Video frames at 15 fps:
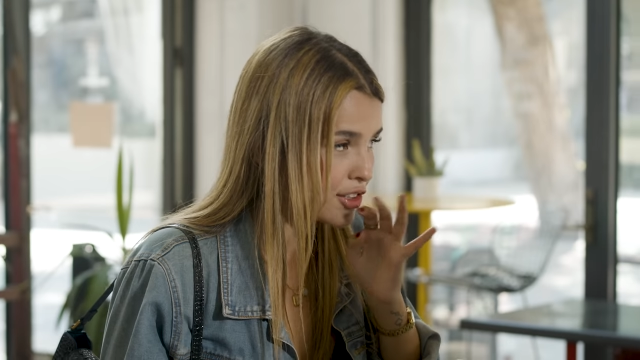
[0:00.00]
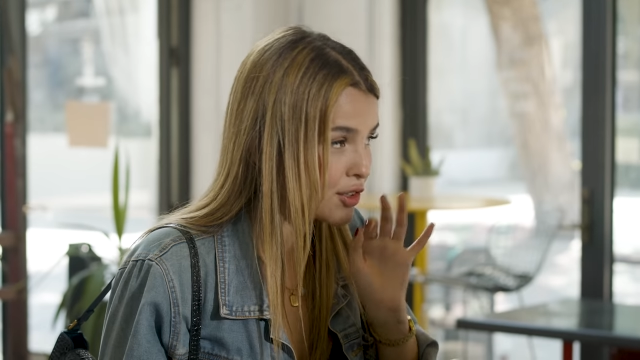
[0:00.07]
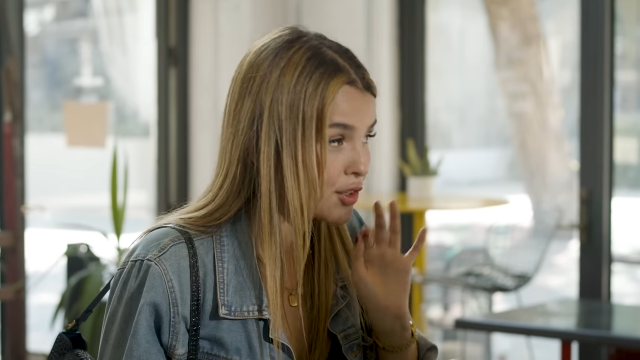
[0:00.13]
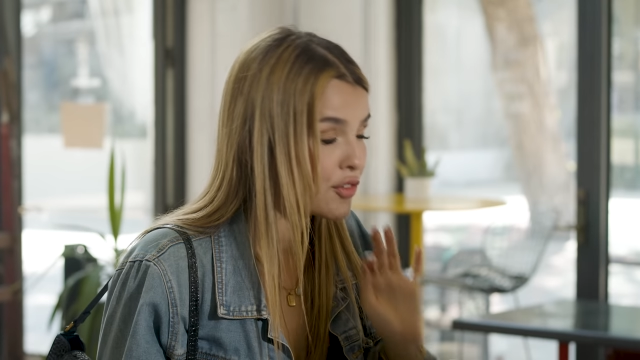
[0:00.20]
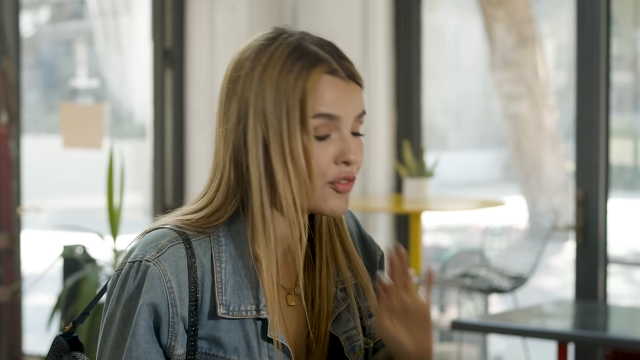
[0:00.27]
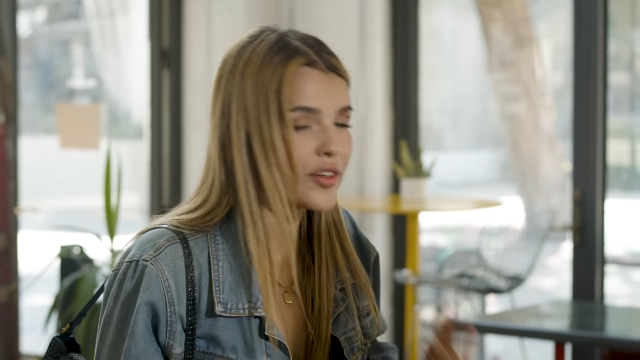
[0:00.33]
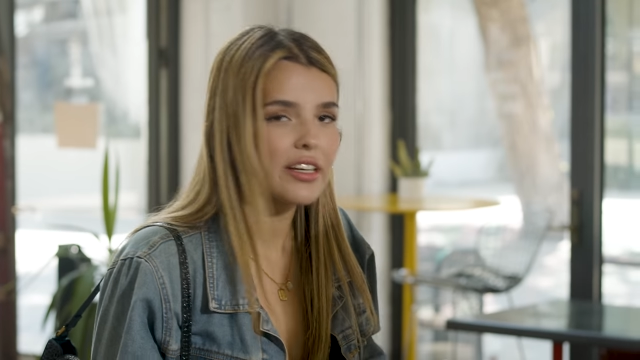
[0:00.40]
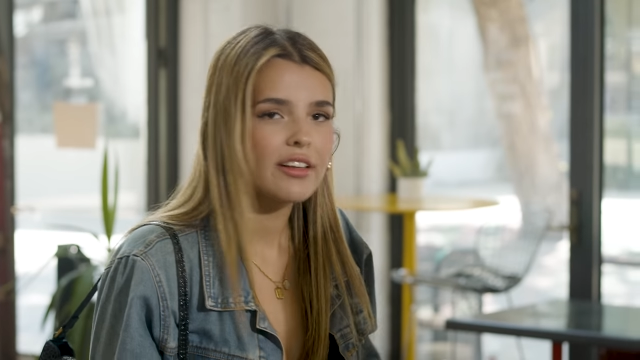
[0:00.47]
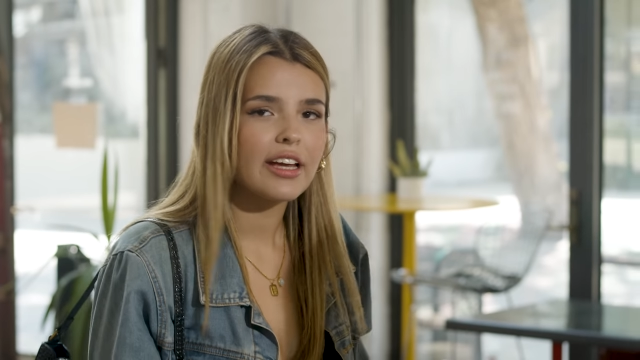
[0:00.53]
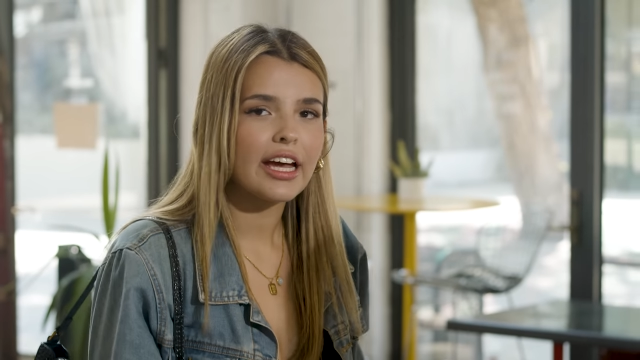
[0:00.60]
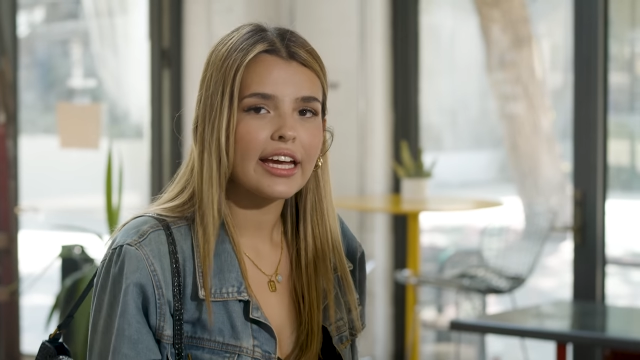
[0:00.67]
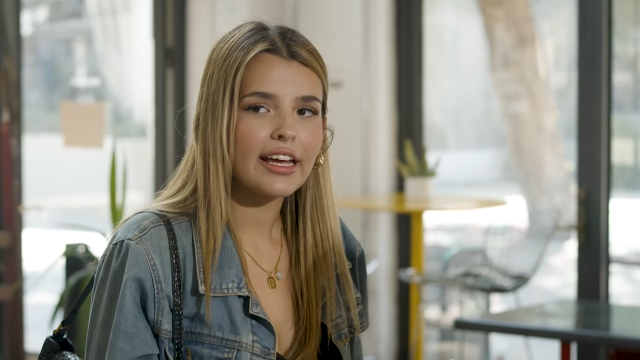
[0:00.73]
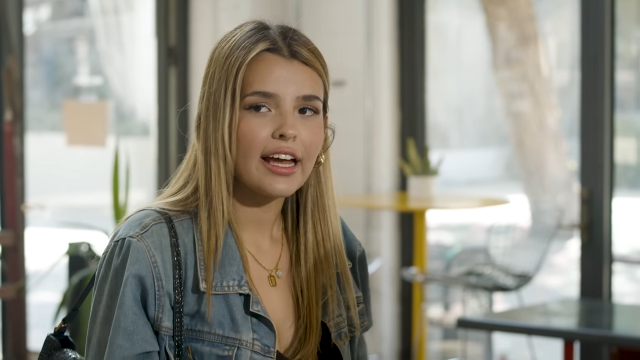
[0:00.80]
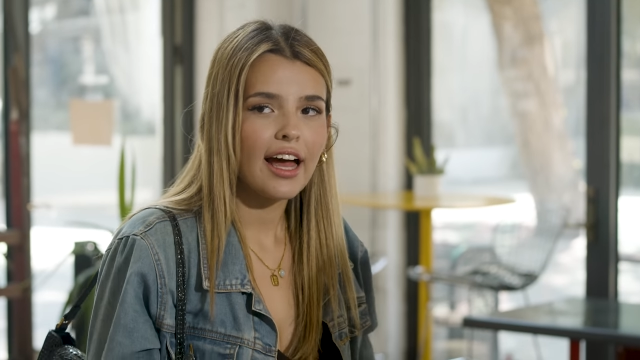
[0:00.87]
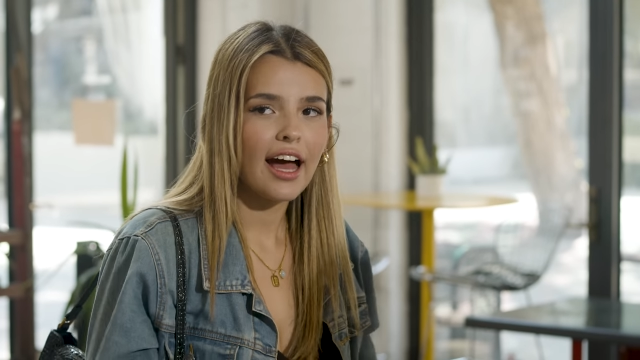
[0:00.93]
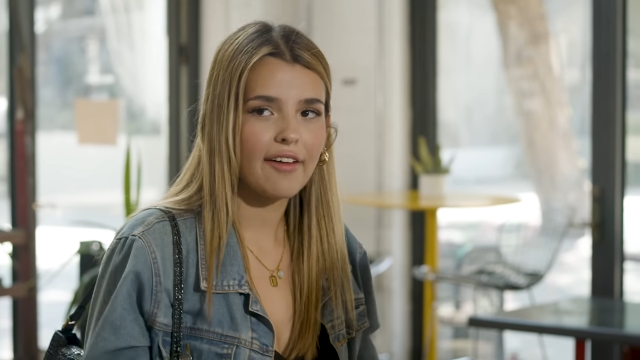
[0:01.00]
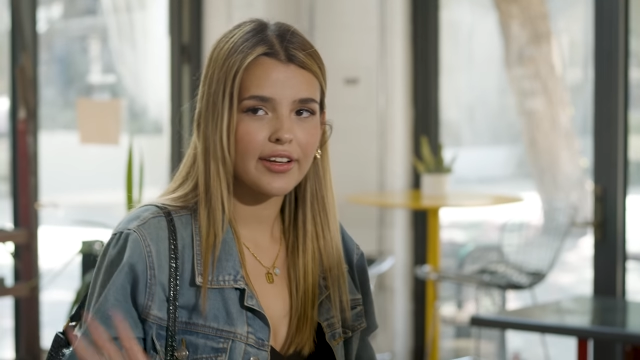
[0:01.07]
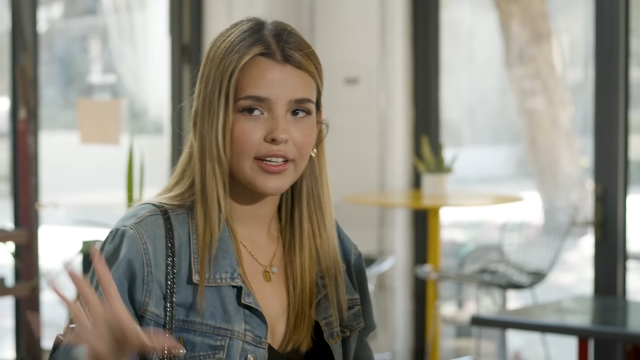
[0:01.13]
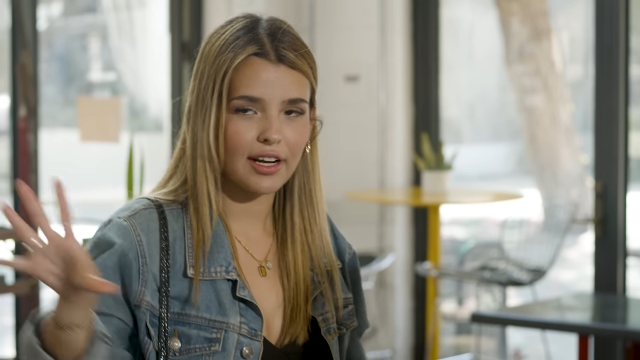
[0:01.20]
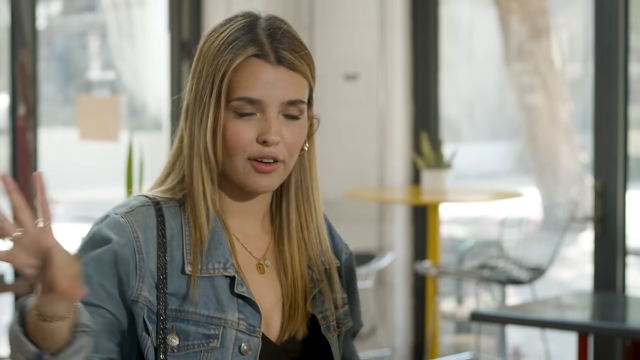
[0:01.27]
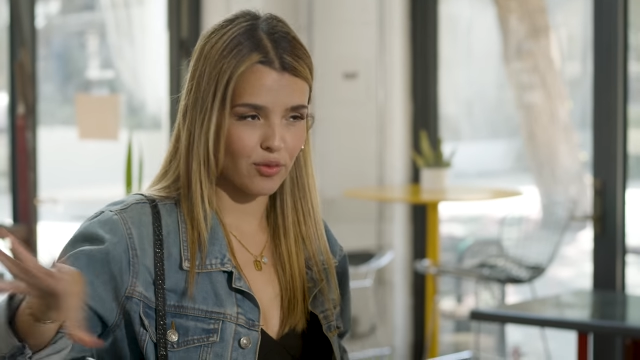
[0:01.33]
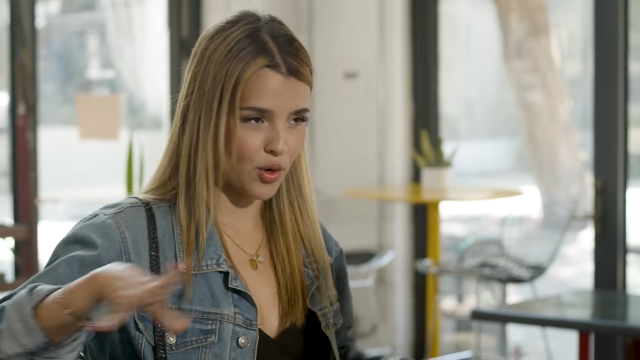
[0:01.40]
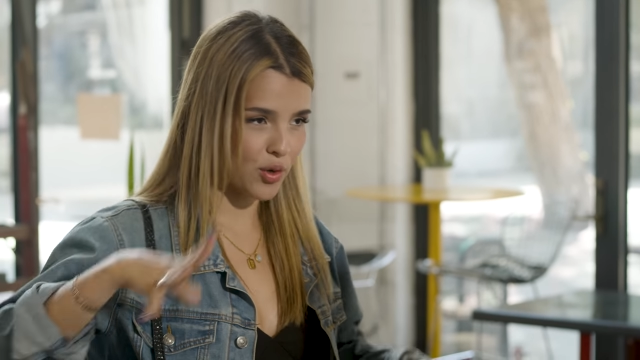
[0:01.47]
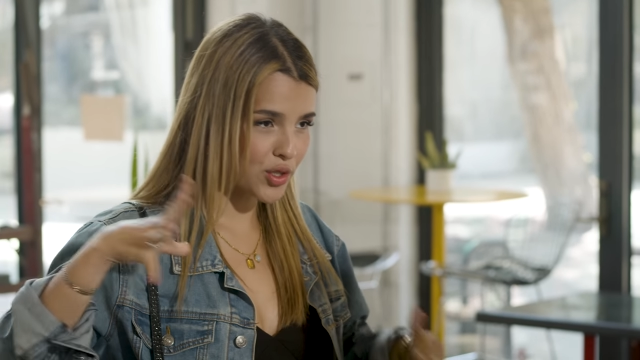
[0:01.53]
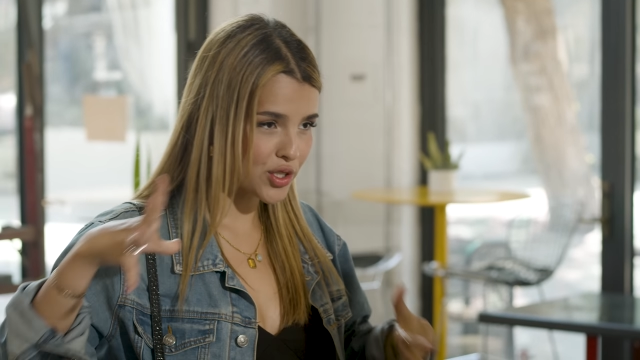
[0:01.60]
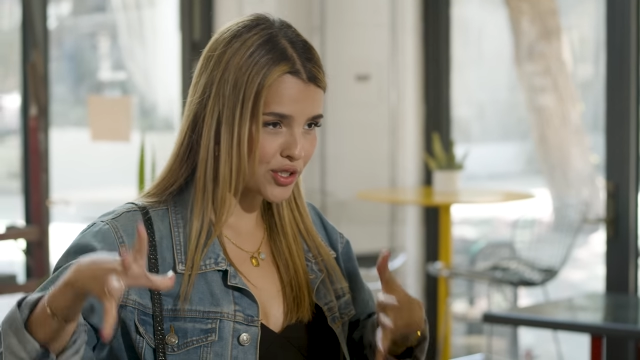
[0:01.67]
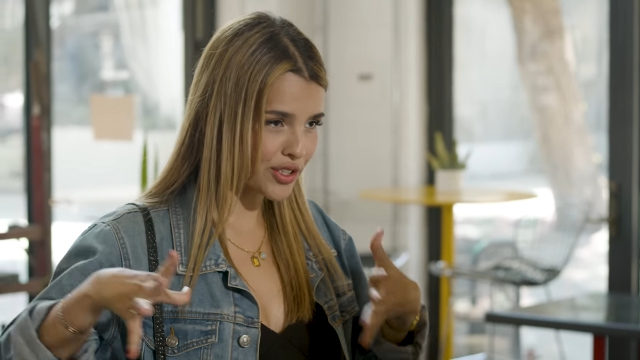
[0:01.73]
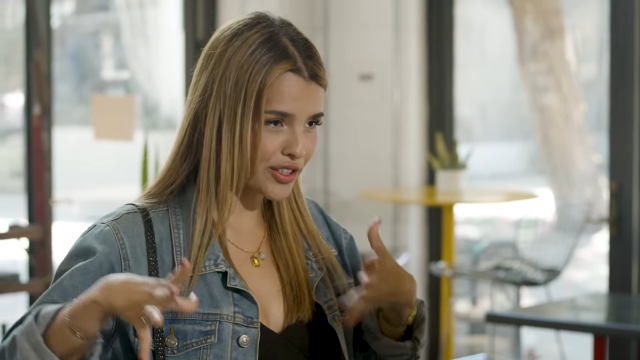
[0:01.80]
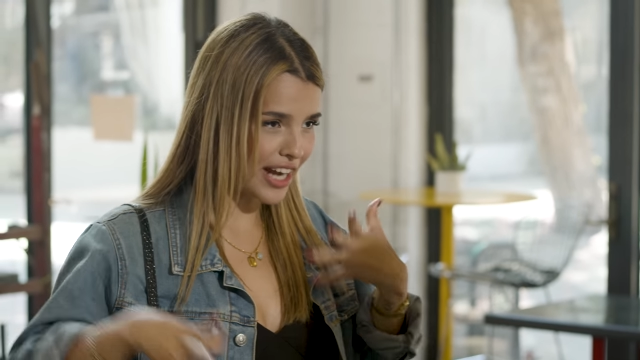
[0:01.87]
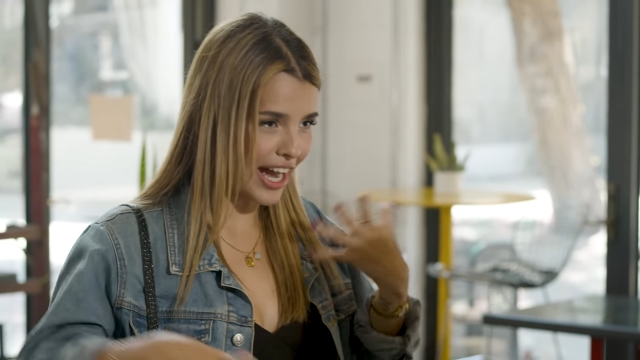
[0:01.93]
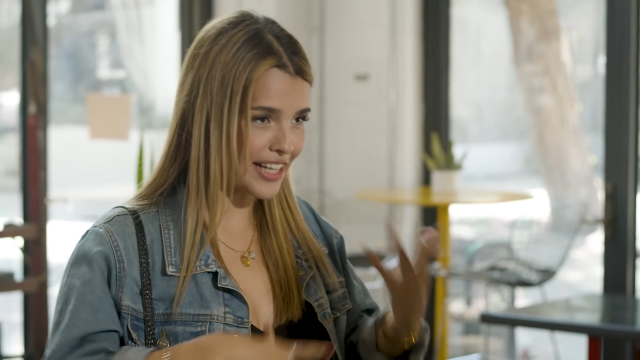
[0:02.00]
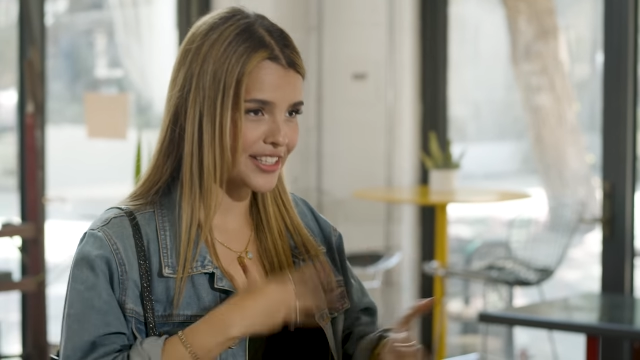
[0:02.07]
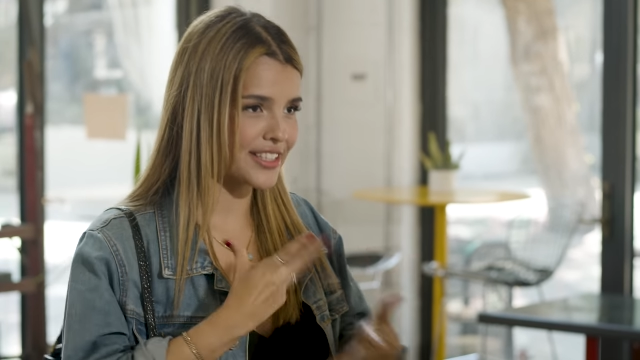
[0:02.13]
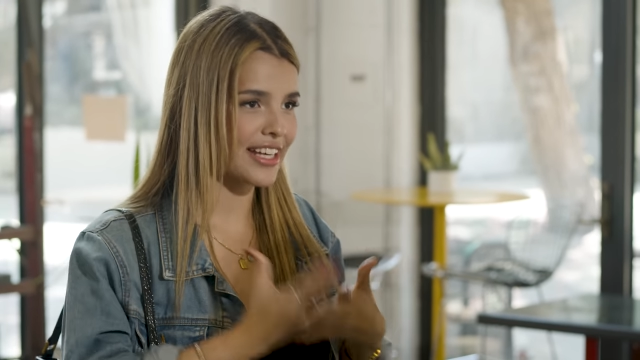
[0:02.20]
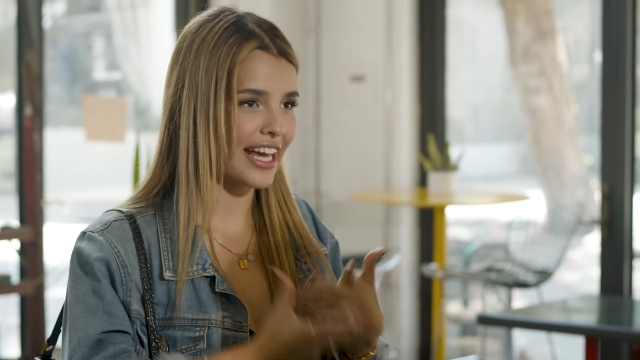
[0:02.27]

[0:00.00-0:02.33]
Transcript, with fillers: Do you feel like having a roaster adds